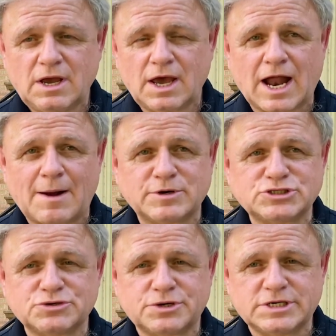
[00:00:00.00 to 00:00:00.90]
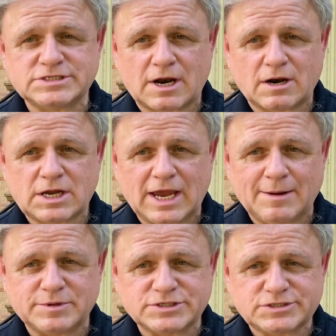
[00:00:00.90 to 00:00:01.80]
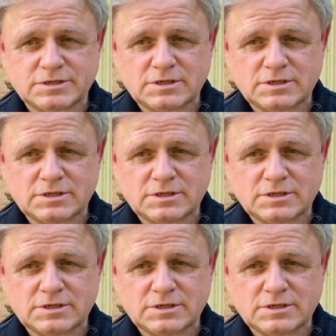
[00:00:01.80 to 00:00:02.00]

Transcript: and opportunities on our campus.